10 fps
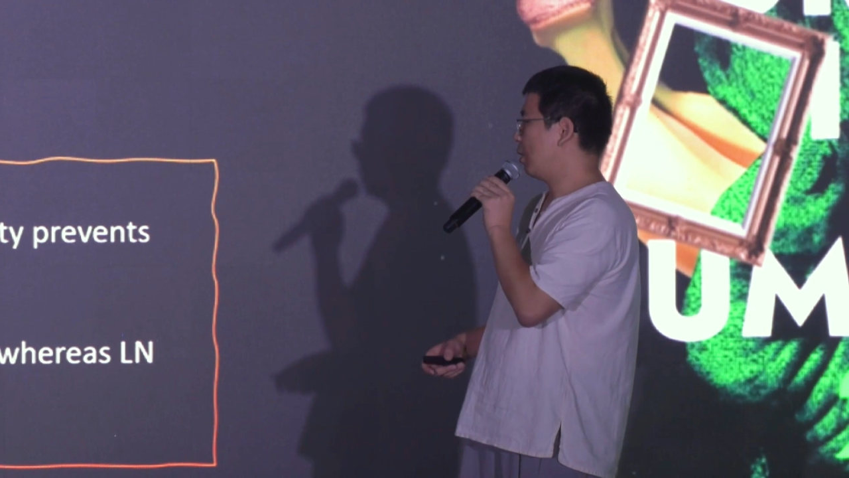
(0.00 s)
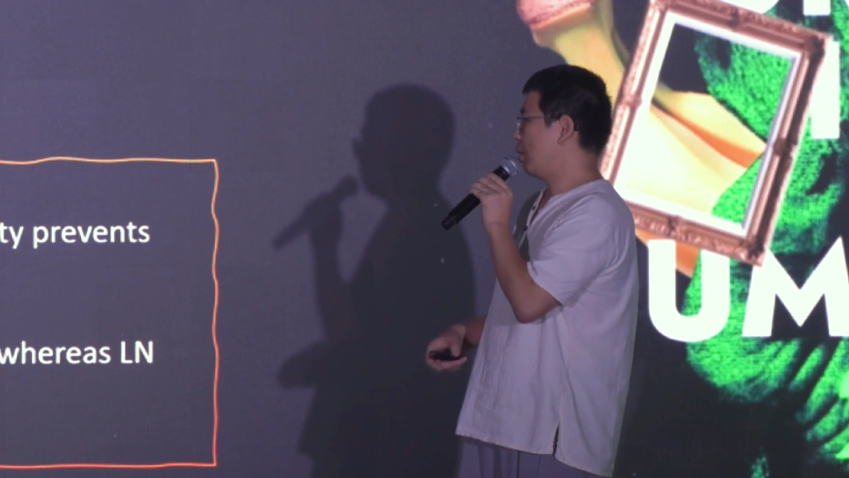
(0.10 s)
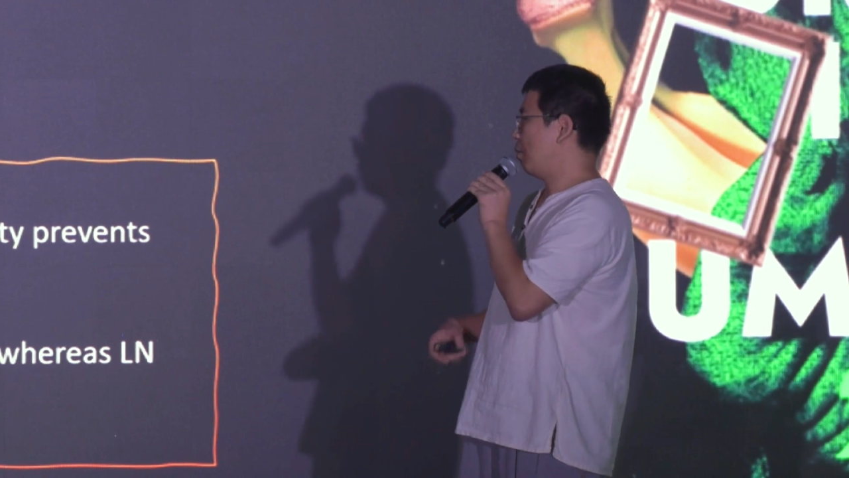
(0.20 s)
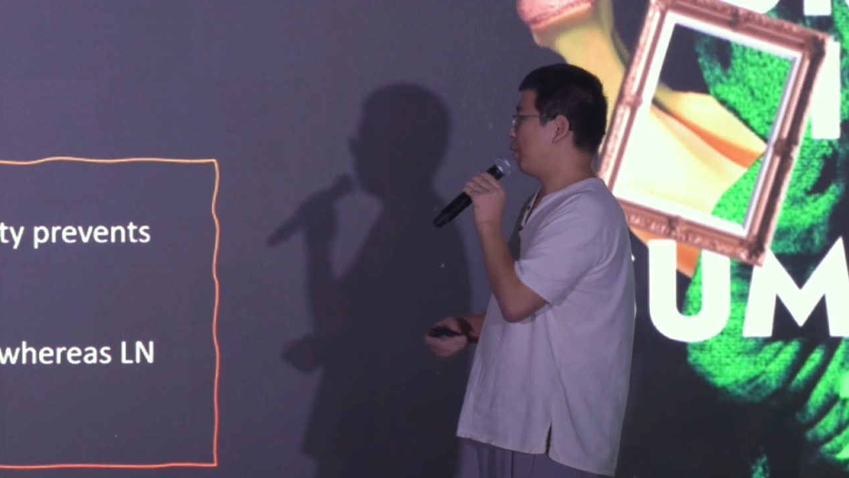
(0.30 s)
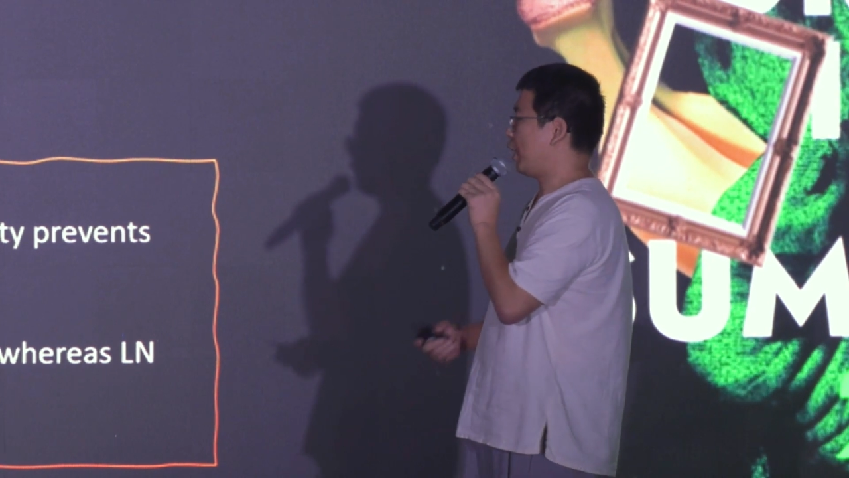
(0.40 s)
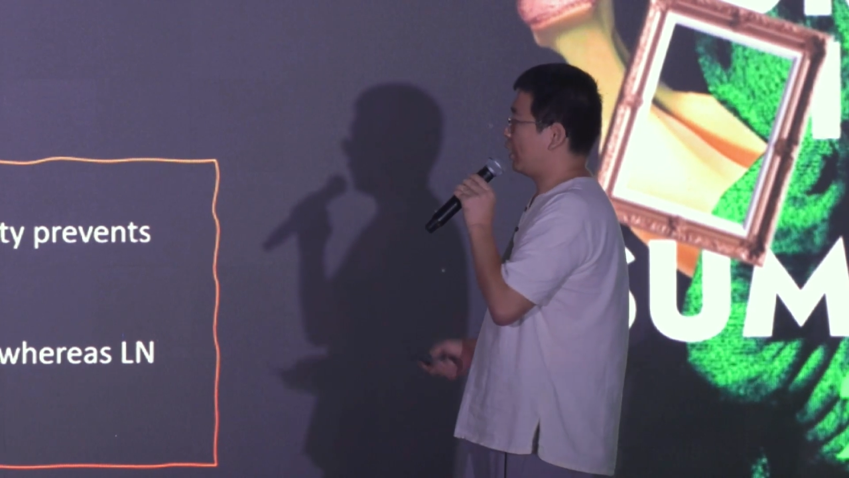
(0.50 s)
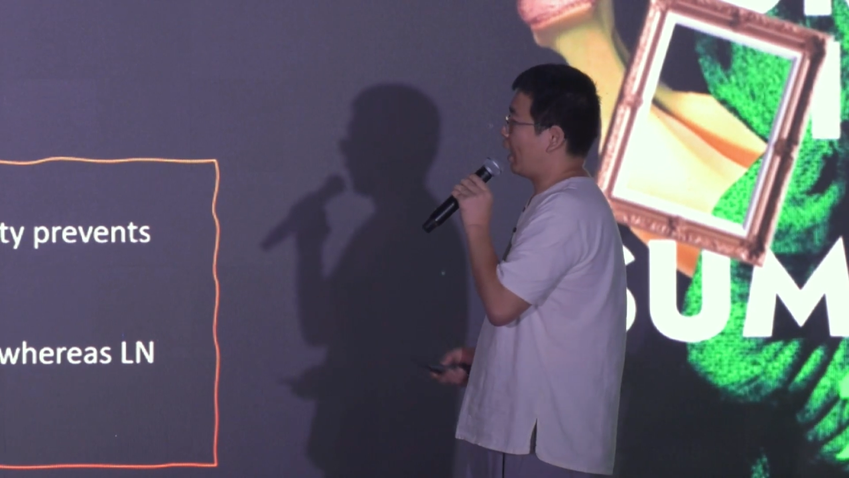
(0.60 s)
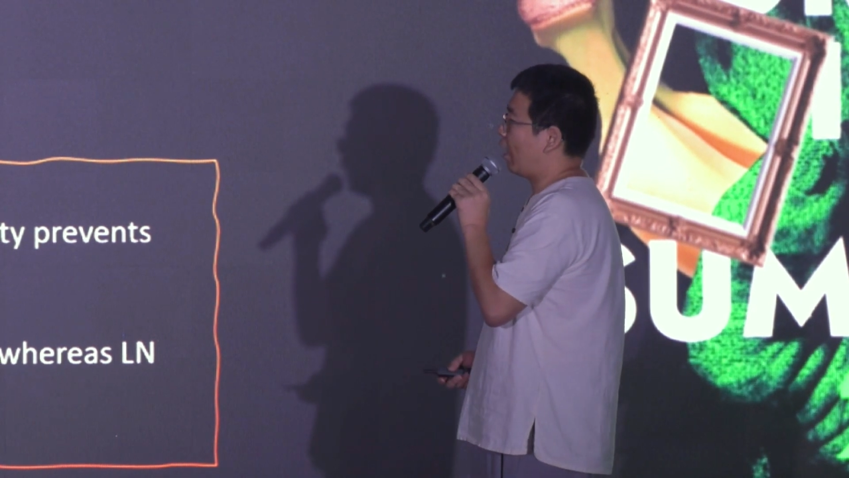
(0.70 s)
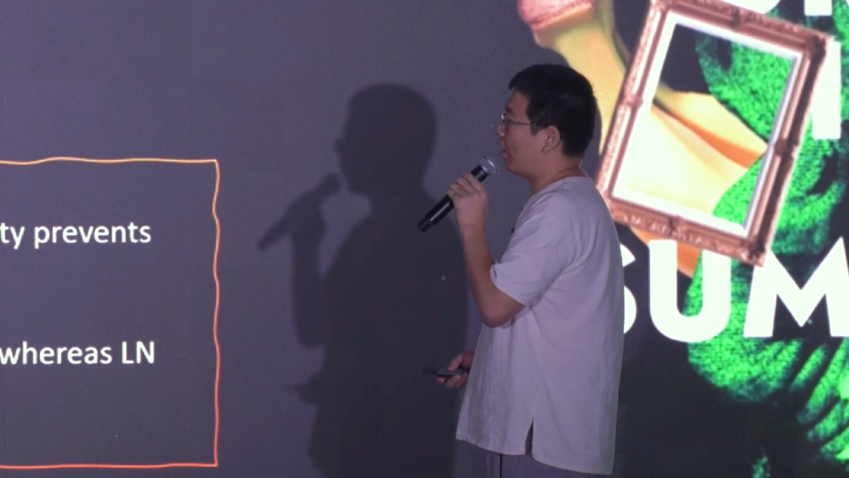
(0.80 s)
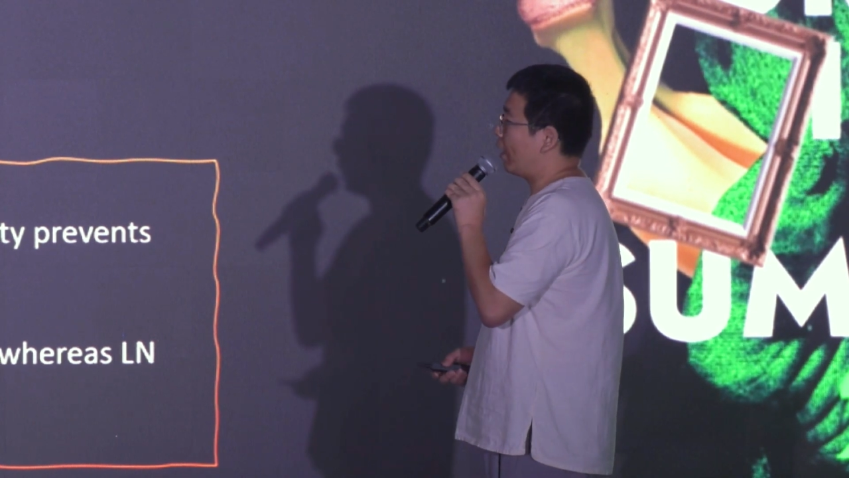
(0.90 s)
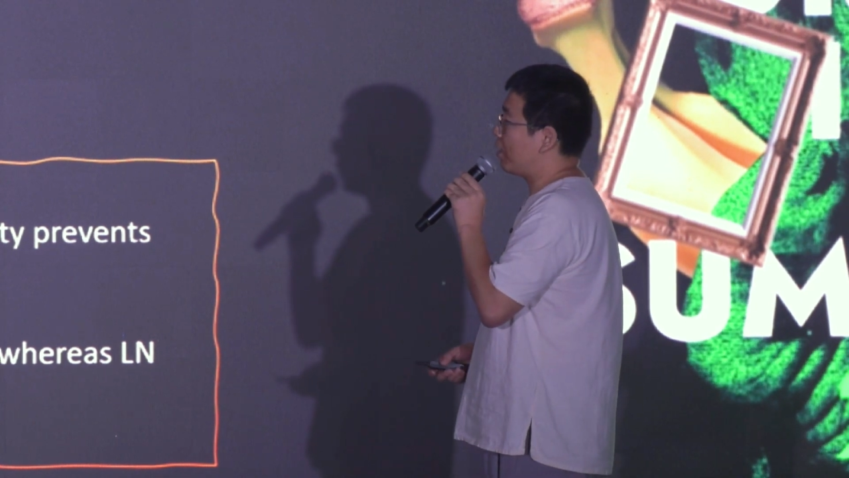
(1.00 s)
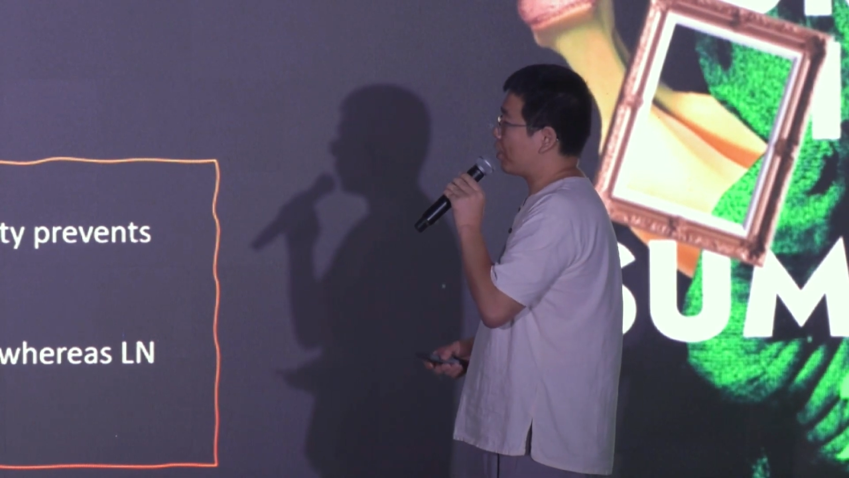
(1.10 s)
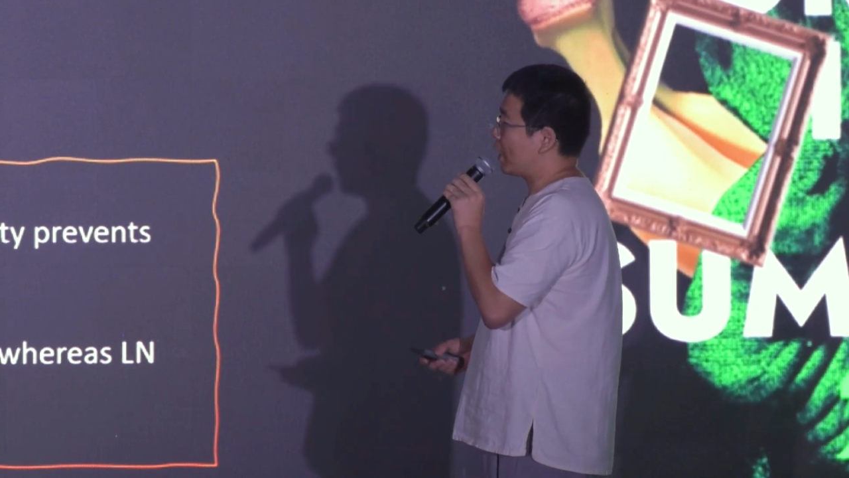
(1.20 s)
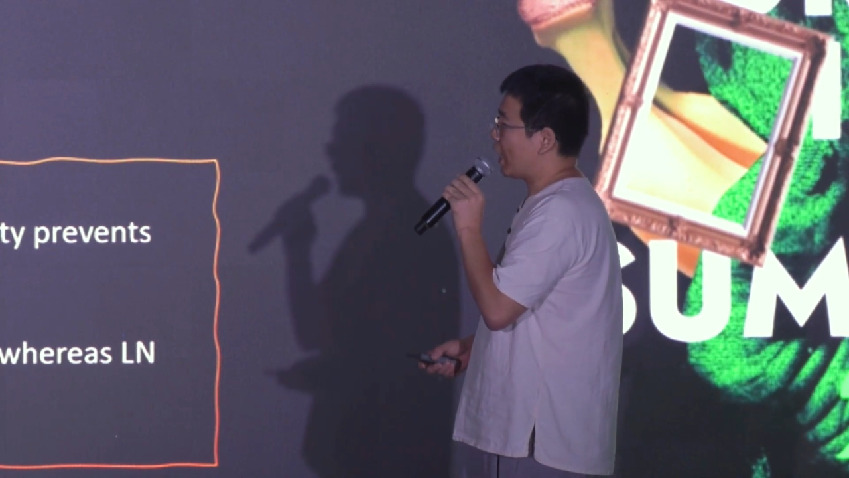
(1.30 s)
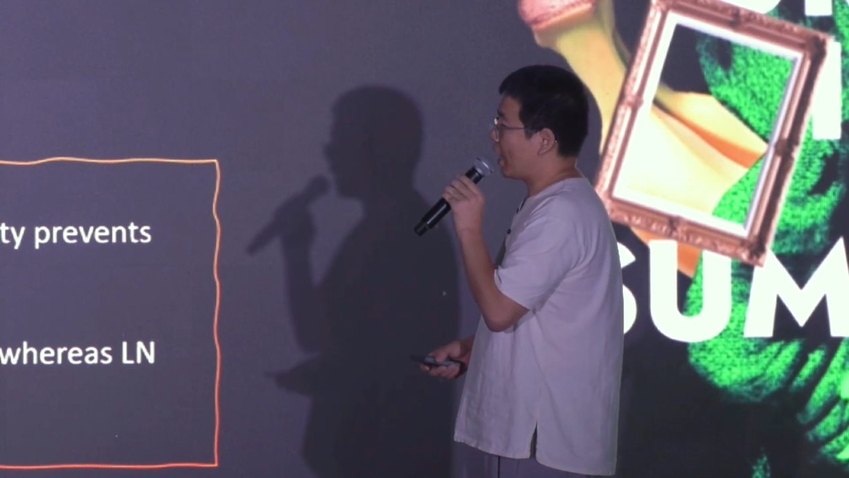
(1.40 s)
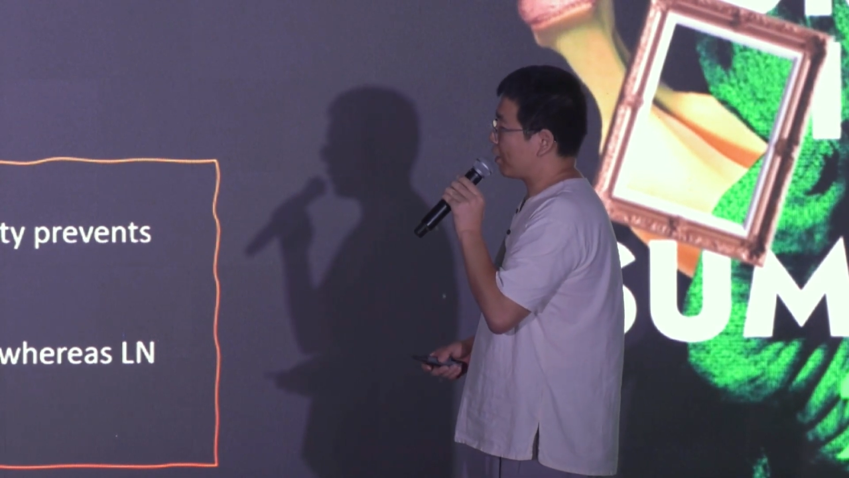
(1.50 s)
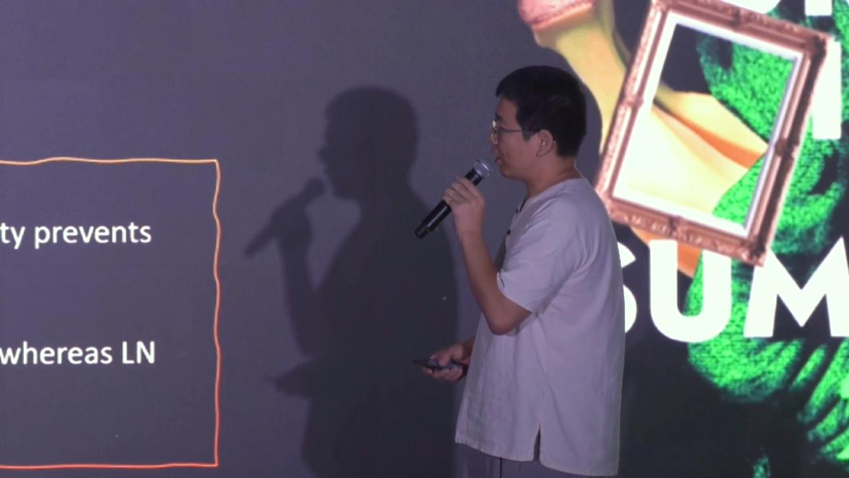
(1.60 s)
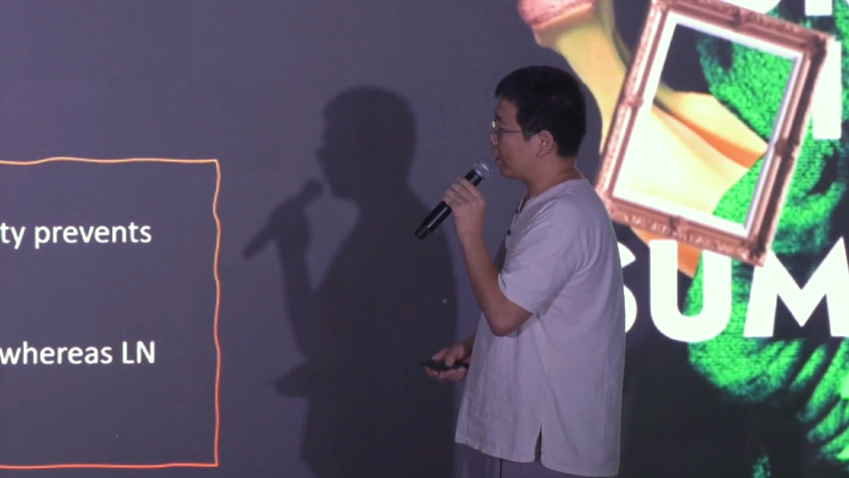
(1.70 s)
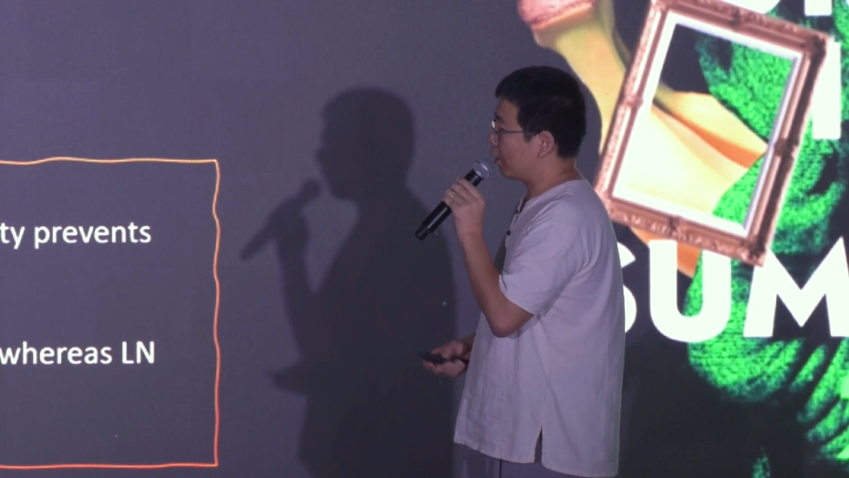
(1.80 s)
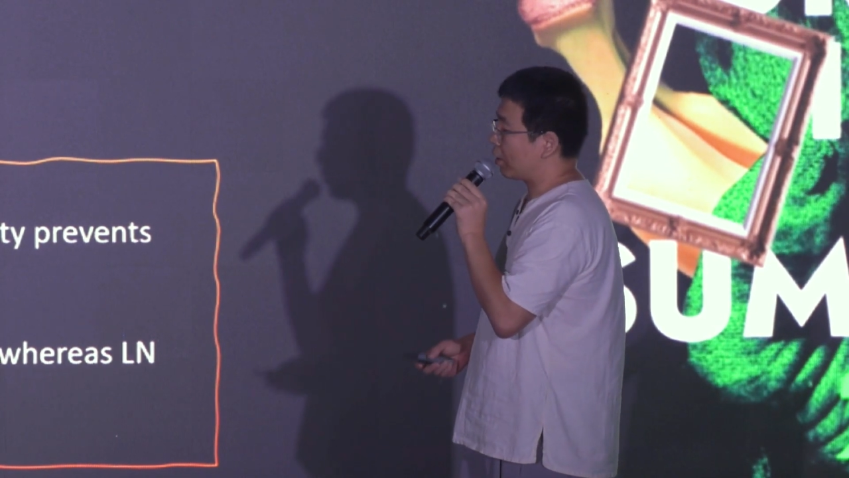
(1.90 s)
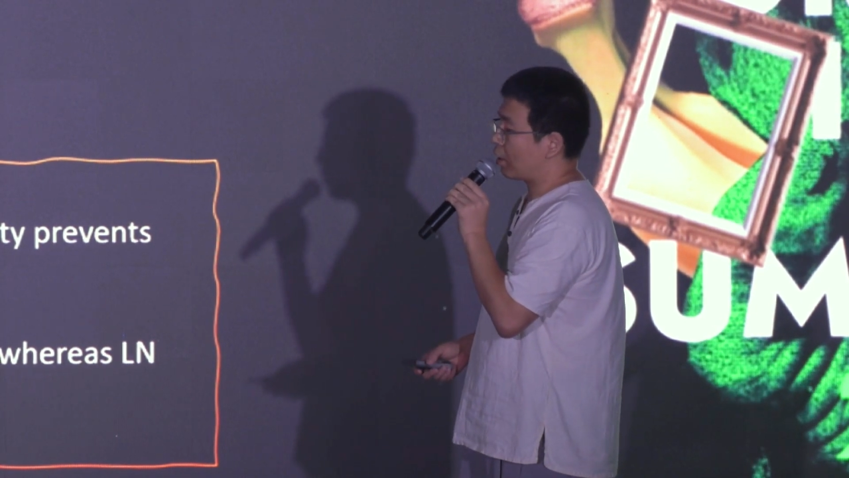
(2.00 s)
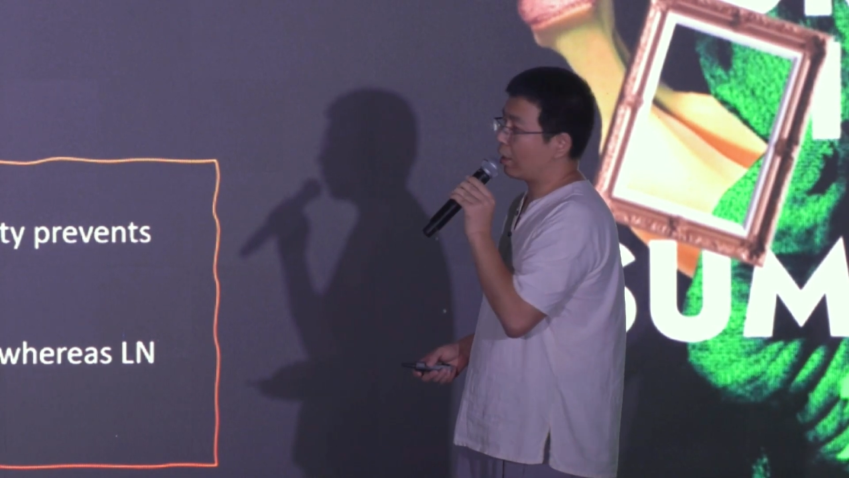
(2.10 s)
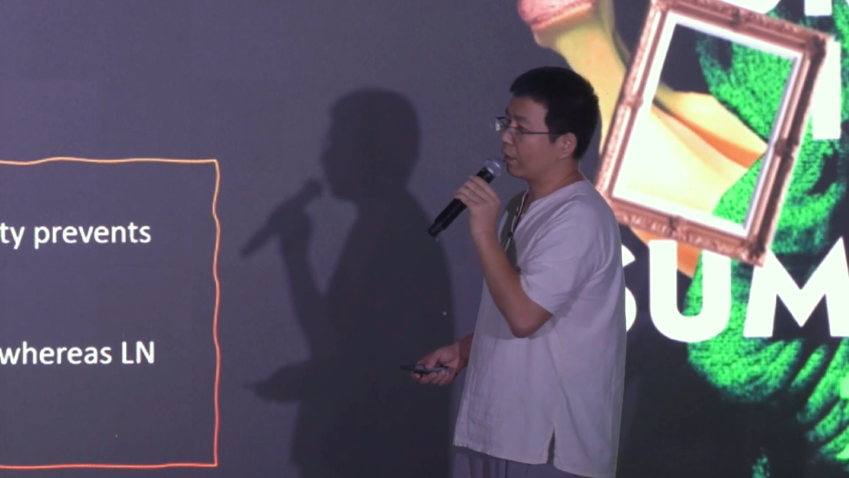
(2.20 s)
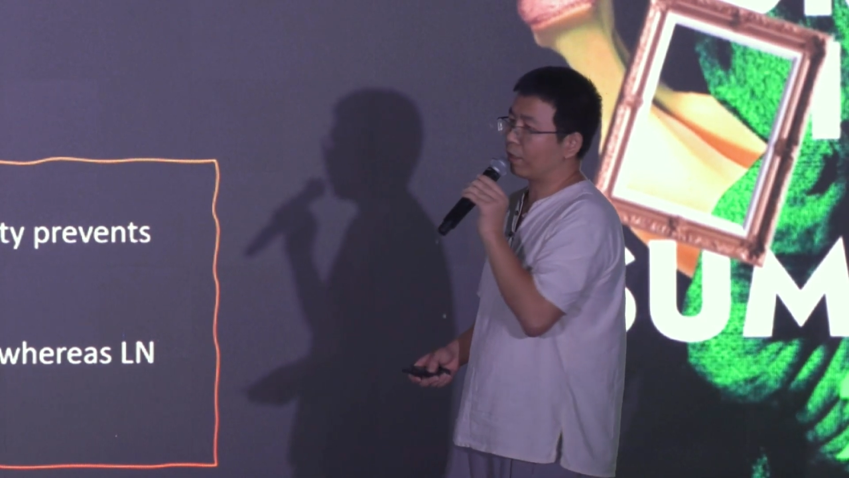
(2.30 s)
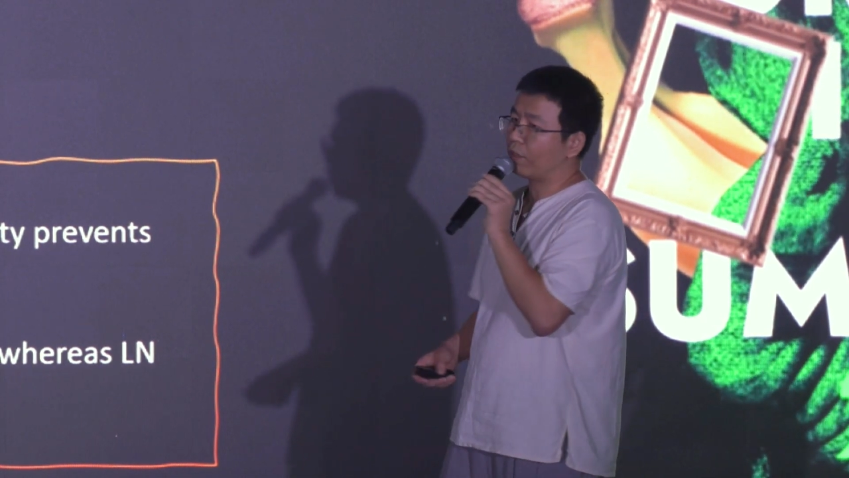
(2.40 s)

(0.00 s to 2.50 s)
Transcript: But the LN transactions occurs